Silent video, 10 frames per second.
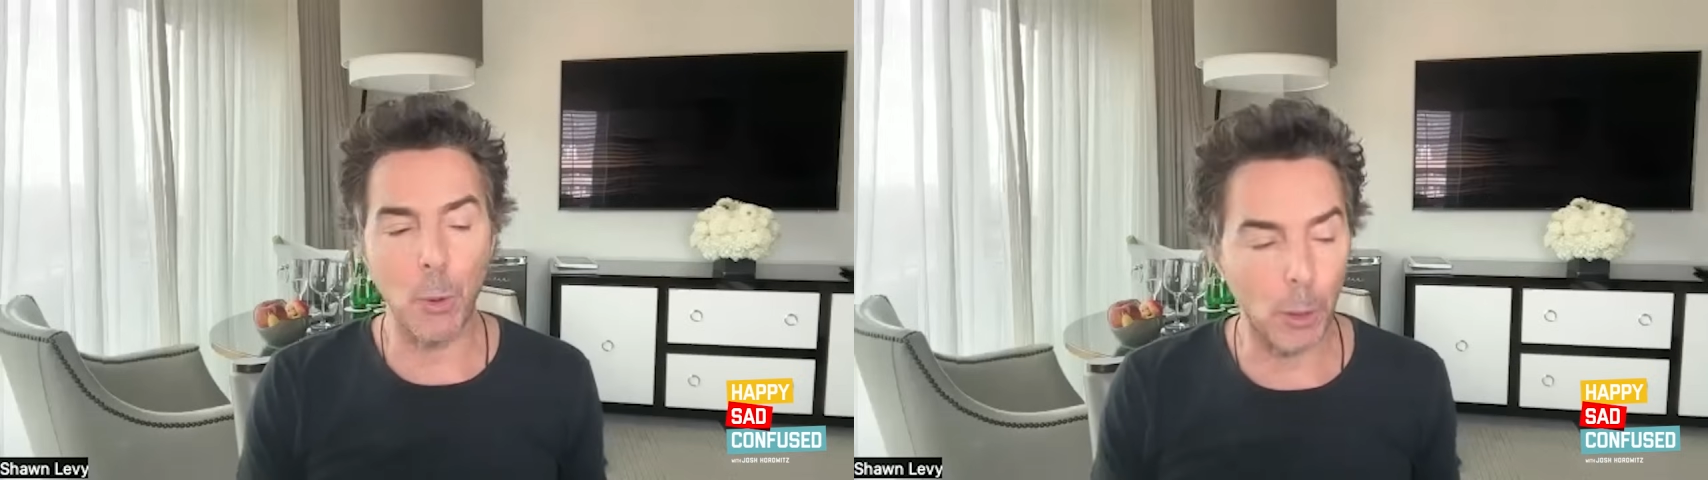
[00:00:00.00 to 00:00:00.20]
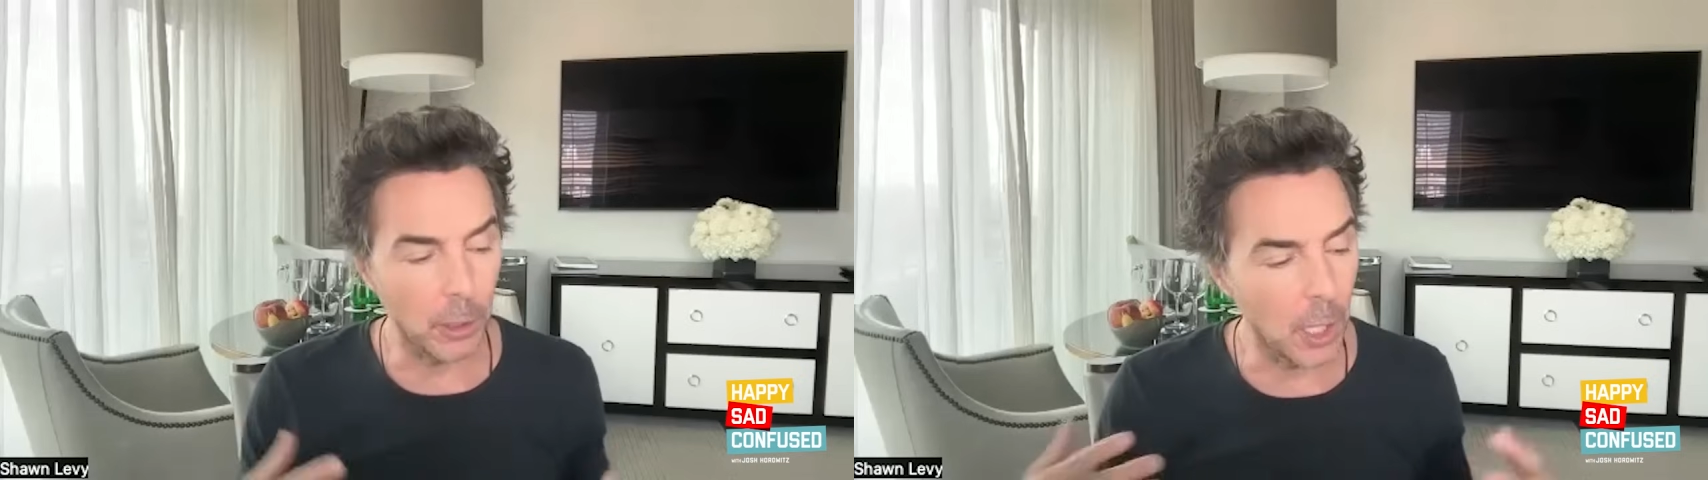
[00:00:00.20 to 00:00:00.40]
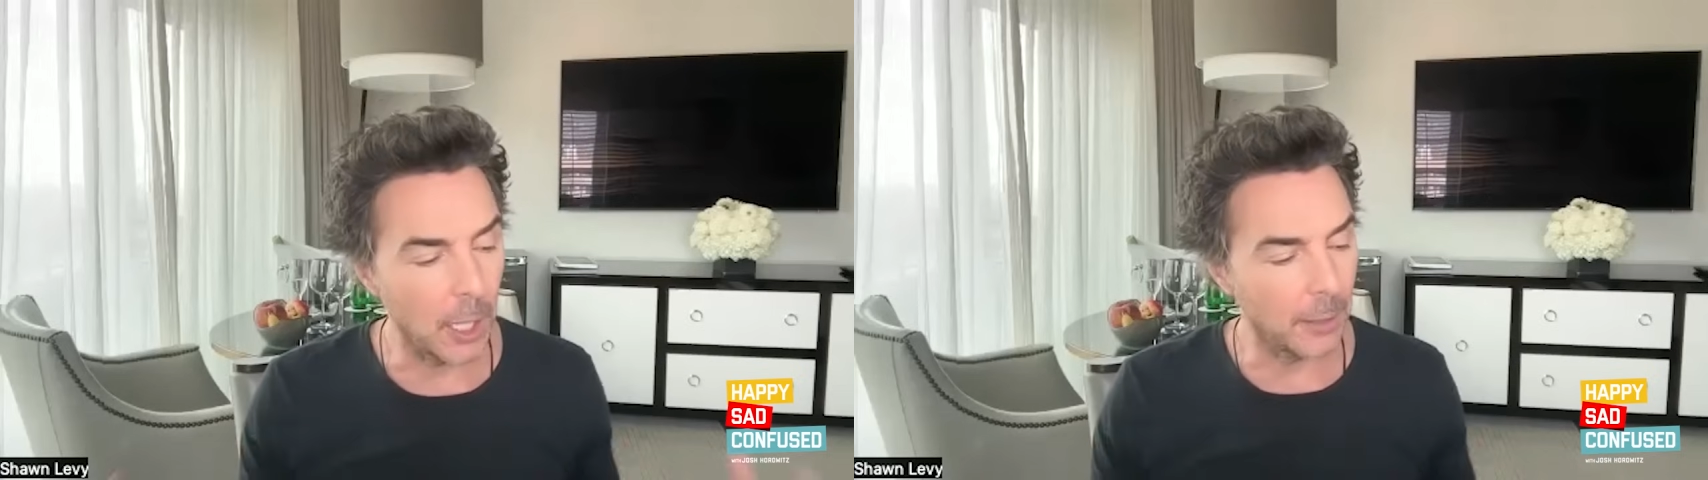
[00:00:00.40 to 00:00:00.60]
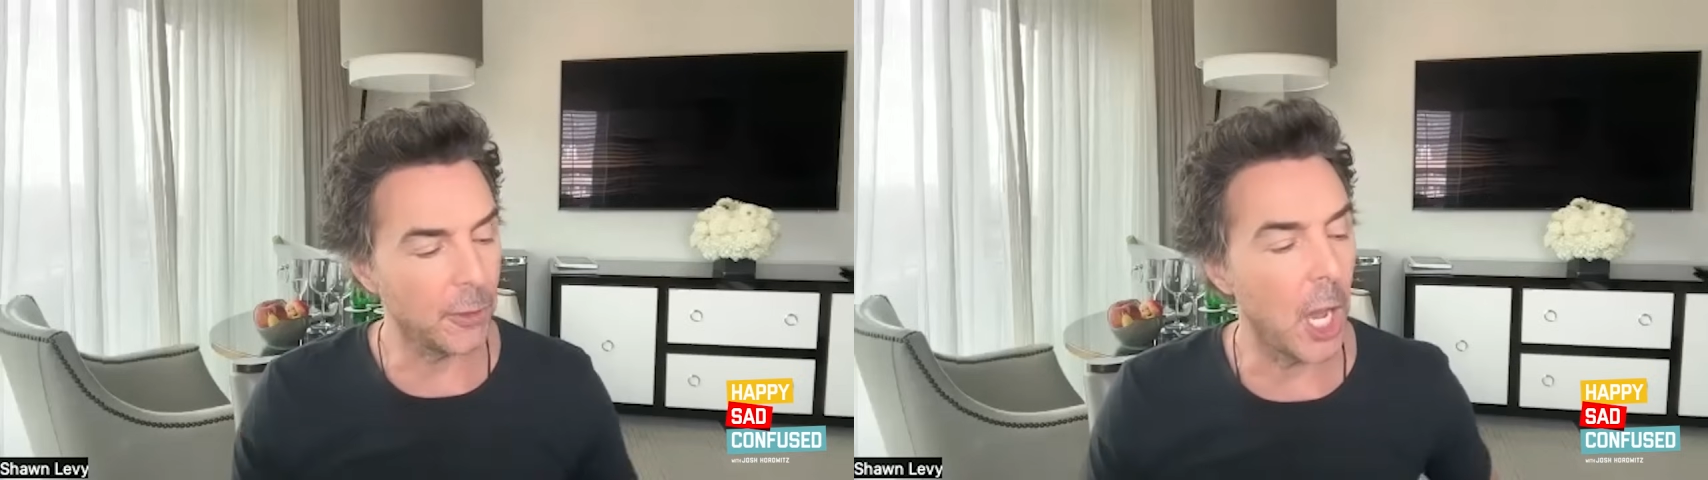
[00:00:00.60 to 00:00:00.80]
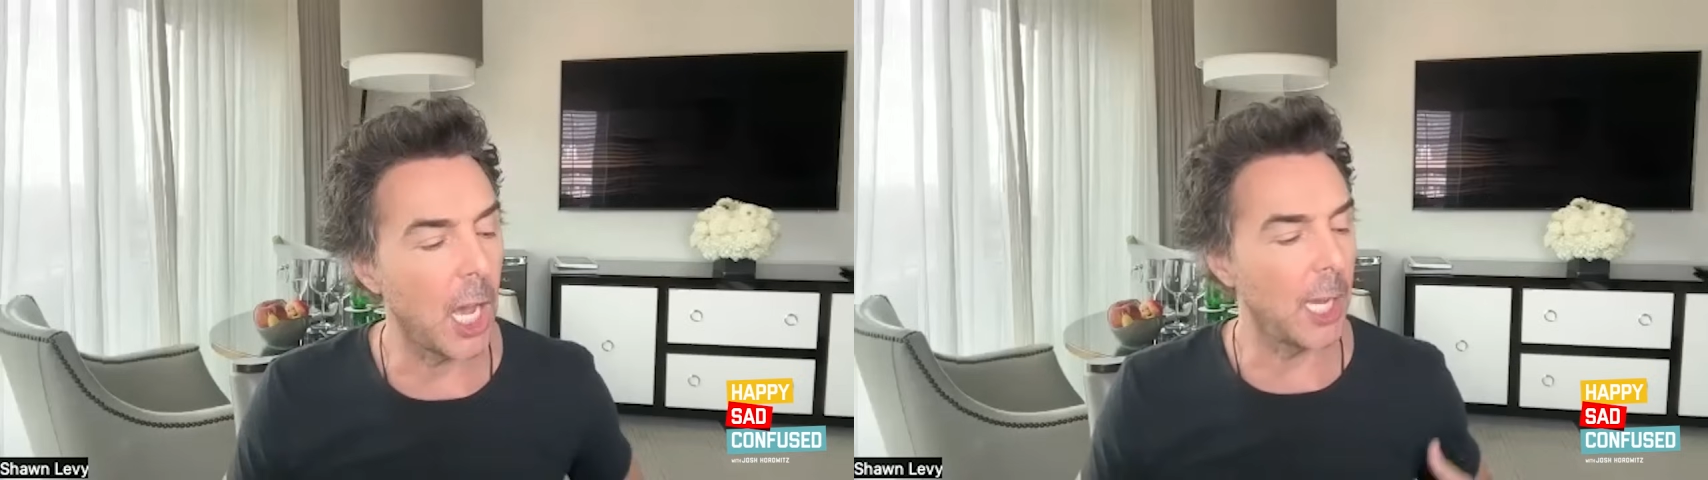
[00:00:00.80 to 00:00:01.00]
poured a lot of
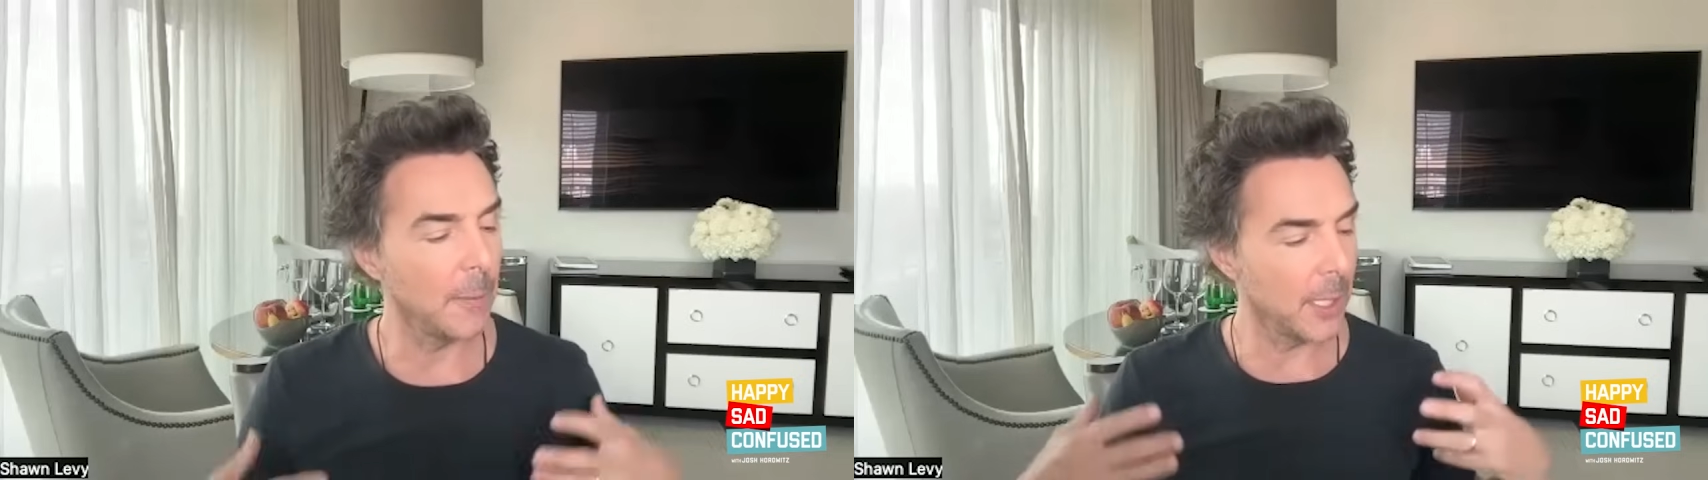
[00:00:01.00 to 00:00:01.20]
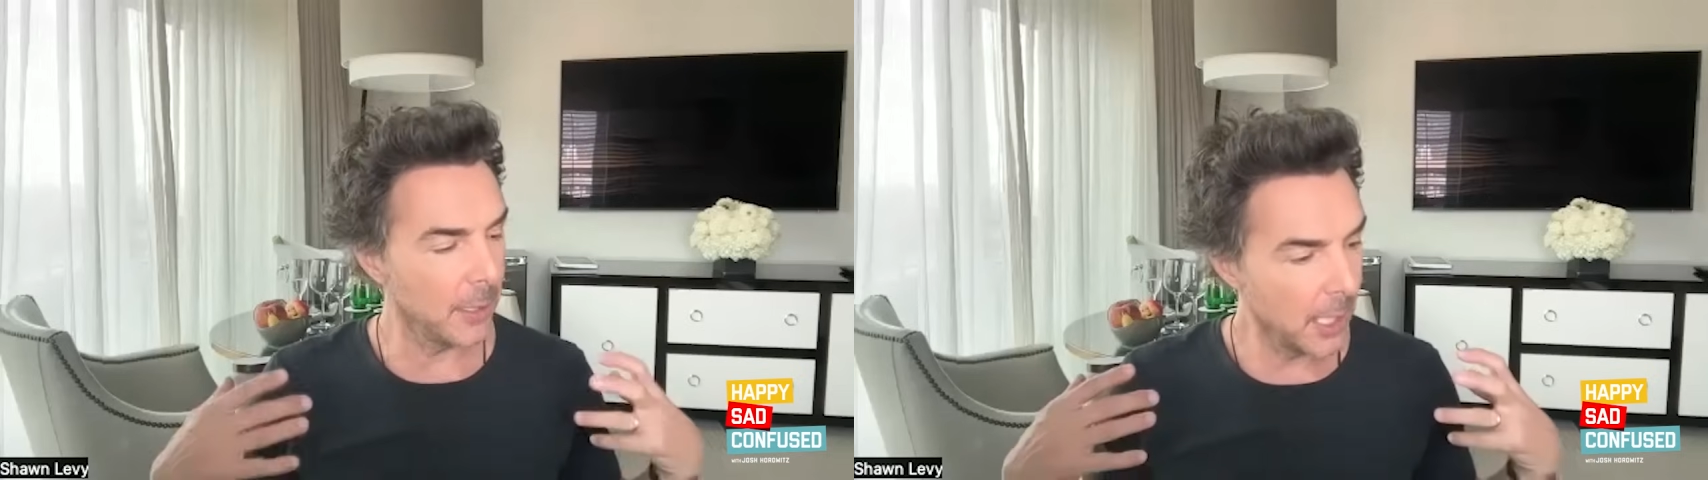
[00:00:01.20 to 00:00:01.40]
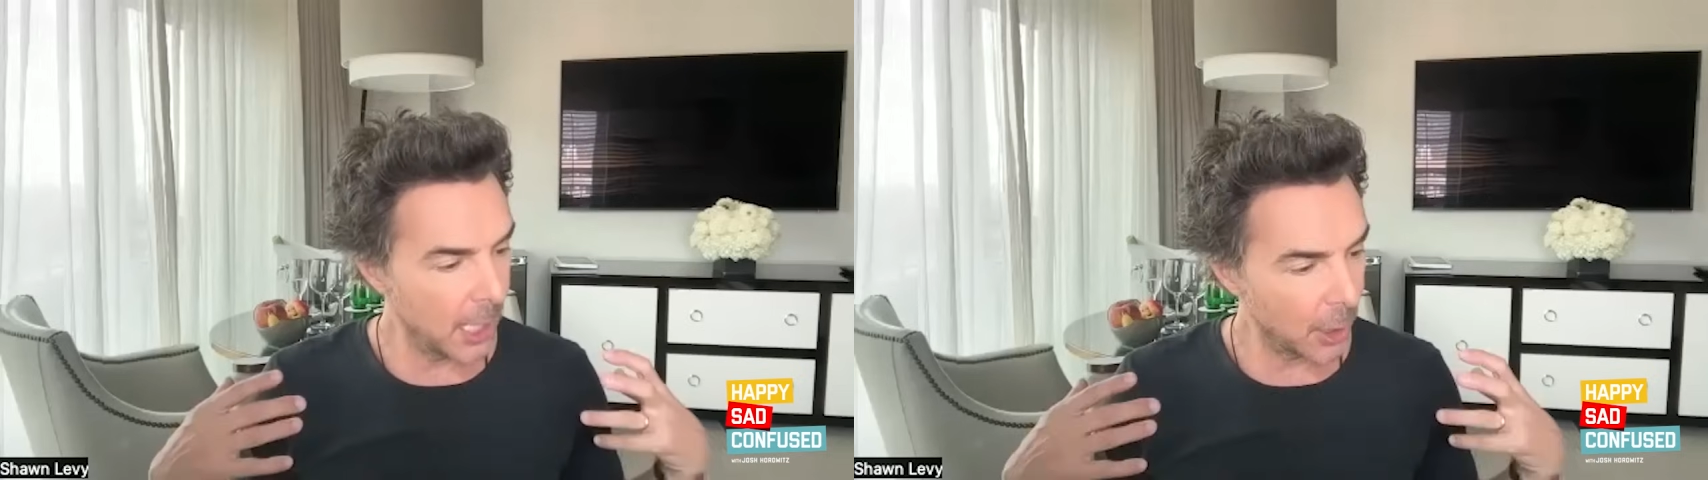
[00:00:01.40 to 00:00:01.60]
time and